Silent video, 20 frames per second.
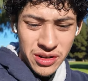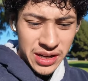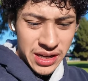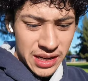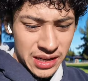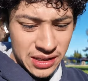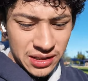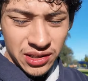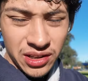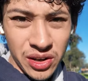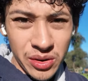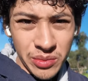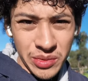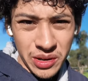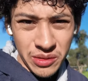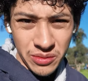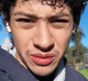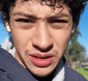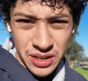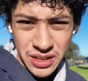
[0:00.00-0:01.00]
go ahead and start
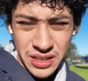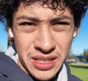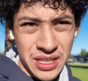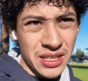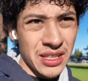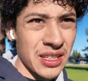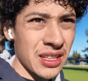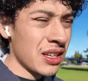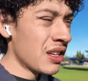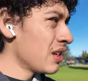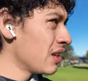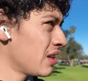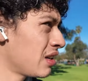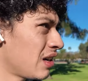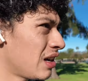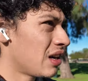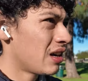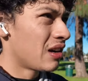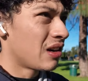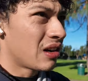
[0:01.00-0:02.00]
my
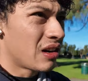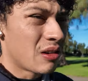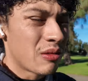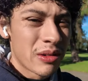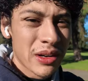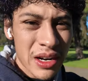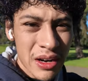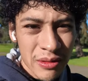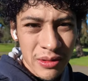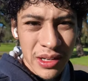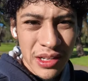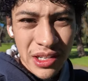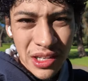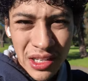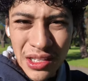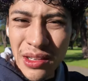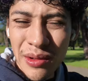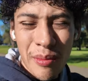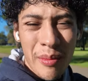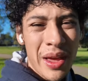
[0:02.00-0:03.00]
run when I reach
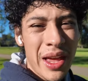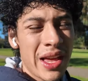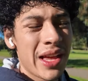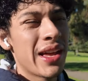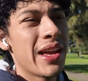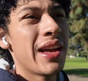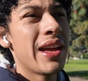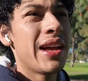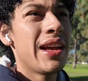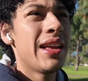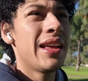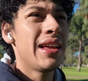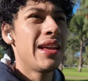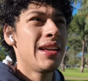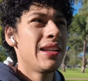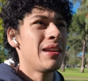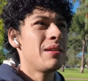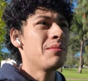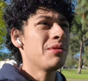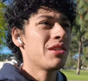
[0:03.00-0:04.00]
the cement,
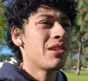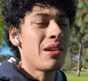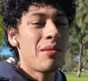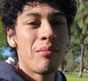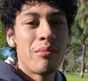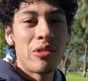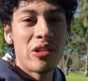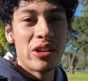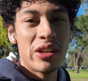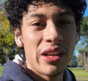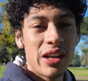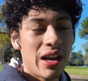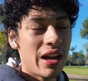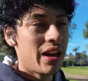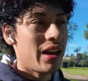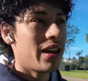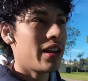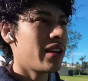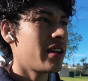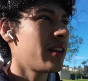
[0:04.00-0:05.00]
and I'm gonna start bucking
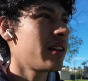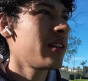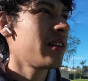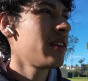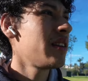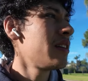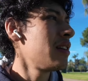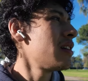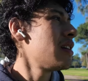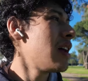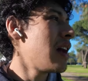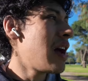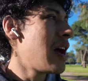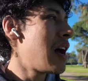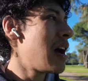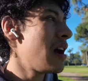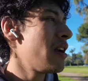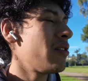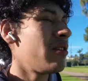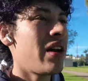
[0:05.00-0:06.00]
it.
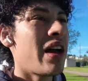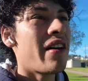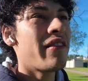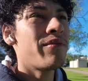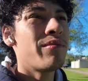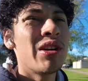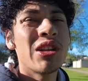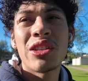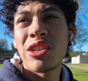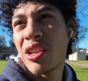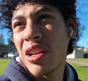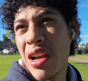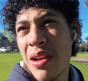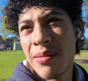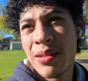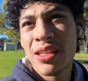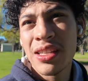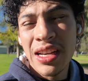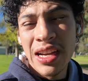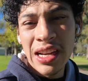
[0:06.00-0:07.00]
I don't have much
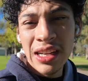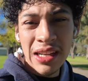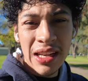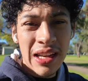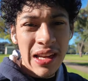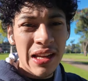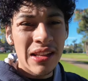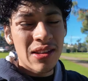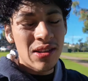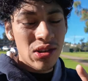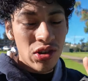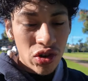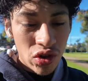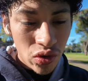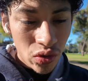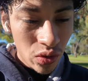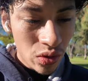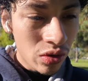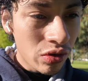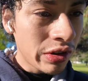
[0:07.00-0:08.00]
time because I gotta get to
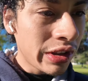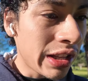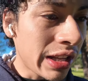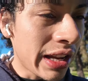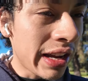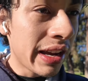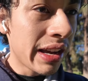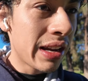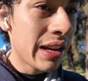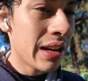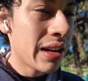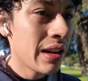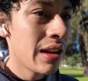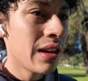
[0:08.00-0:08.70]
school in like,